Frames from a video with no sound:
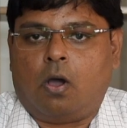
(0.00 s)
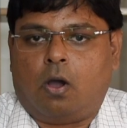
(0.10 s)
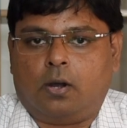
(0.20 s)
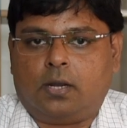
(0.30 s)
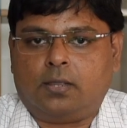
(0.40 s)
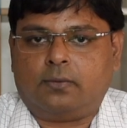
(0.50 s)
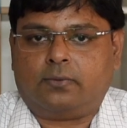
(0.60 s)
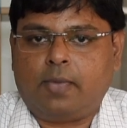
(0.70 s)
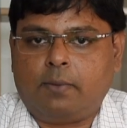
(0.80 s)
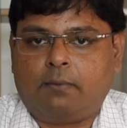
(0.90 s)
under the
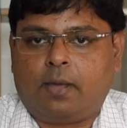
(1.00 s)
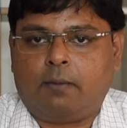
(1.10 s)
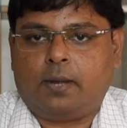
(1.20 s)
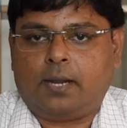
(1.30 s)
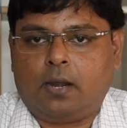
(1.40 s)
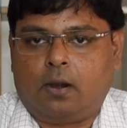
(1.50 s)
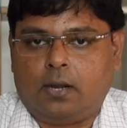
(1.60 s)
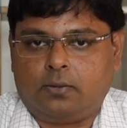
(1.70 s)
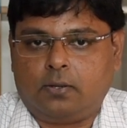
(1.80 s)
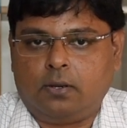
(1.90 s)
same environmental
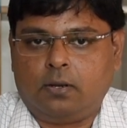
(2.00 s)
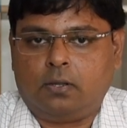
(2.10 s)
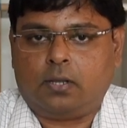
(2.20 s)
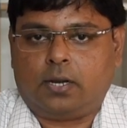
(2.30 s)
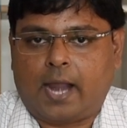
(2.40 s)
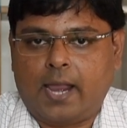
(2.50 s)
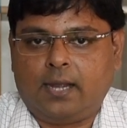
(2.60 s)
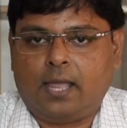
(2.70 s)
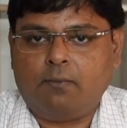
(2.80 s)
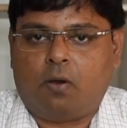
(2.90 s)
condition, the
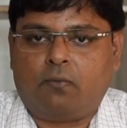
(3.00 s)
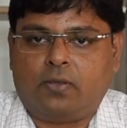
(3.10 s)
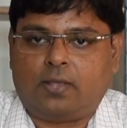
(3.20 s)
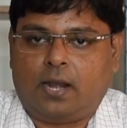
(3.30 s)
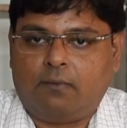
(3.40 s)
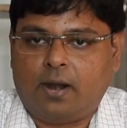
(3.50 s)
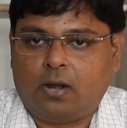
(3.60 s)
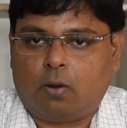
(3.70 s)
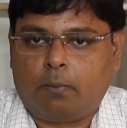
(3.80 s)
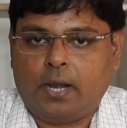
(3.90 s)
drying time of a saliva
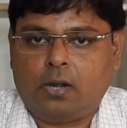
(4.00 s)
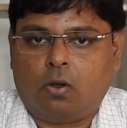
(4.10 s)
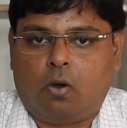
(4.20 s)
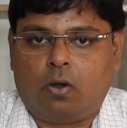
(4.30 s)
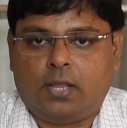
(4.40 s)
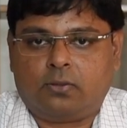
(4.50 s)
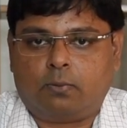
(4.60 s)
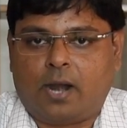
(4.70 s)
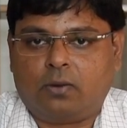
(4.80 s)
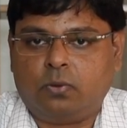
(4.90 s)
droplet on a
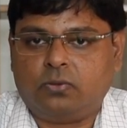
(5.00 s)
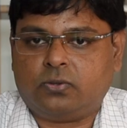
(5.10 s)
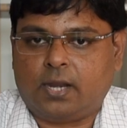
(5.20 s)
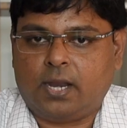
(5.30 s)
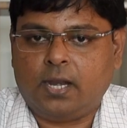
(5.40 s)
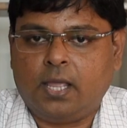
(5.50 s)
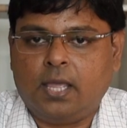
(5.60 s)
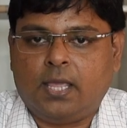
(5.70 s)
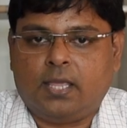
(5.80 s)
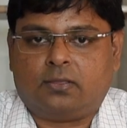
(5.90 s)
smartphone screen
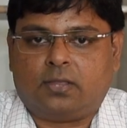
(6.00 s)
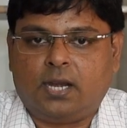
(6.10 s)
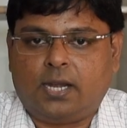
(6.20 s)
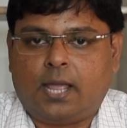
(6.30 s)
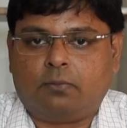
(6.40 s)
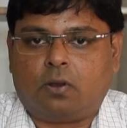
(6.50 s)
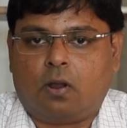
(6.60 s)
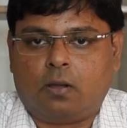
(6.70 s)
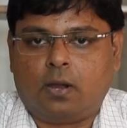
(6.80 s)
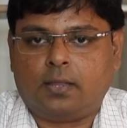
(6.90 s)
is 3 times
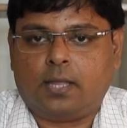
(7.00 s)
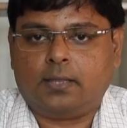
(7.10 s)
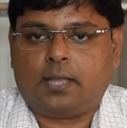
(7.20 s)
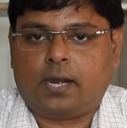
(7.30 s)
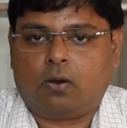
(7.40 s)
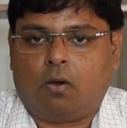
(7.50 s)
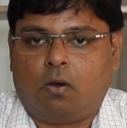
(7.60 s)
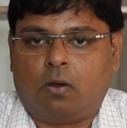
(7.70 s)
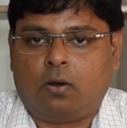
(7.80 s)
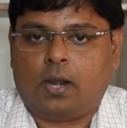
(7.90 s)
longer than that
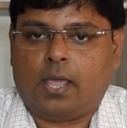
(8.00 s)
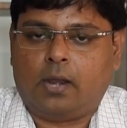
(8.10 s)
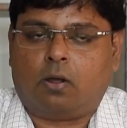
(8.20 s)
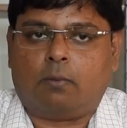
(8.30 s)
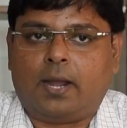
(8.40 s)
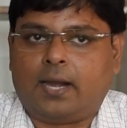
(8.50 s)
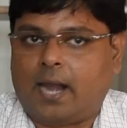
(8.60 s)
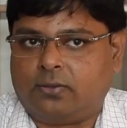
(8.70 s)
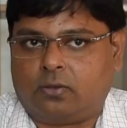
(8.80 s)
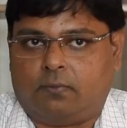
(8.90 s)
on a normal
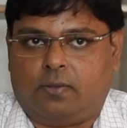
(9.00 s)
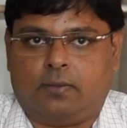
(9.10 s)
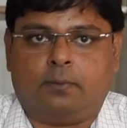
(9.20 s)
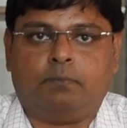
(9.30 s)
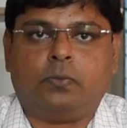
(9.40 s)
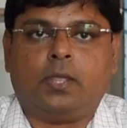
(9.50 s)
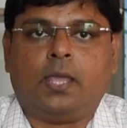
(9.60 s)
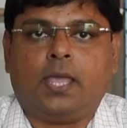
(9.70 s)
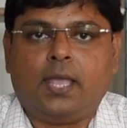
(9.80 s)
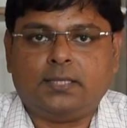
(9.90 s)
glass surface.
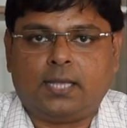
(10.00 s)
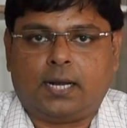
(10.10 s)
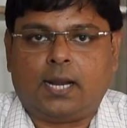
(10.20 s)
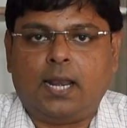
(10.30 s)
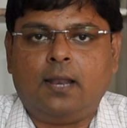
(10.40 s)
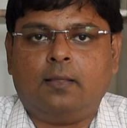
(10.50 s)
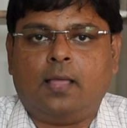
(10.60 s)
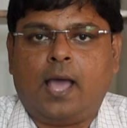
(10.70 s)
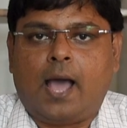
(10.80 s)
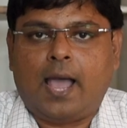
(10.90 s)
In general,
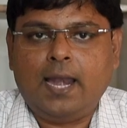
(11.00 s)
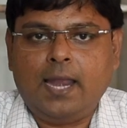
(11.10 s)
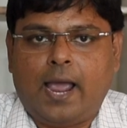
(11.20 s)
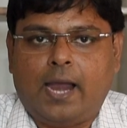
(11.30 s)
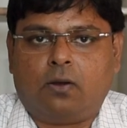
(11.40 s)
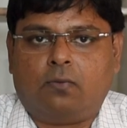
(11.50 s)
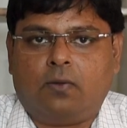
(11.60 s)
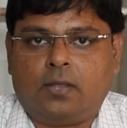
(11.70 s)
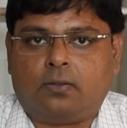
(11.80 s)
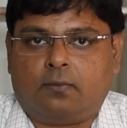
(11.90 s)
highly
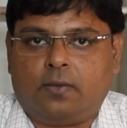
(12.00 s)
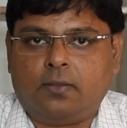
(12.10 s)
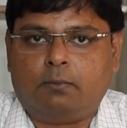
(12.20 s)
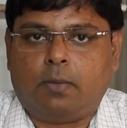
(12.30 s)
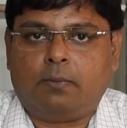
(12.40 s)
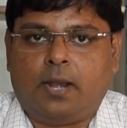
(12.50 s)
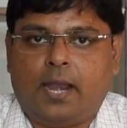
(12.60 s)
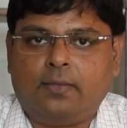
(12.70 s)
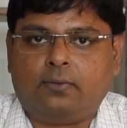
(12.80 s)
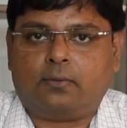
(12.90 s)
hydrophilic surface may be
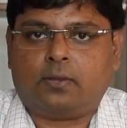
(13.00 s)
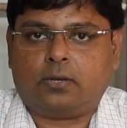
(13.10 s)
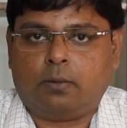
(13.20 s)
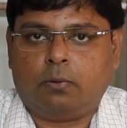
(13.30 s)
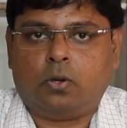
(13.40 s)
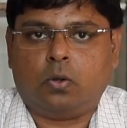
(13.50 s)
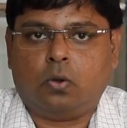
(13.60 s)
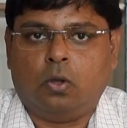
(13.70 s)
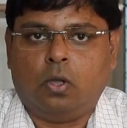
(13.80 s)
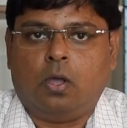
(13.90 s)
less susceptible to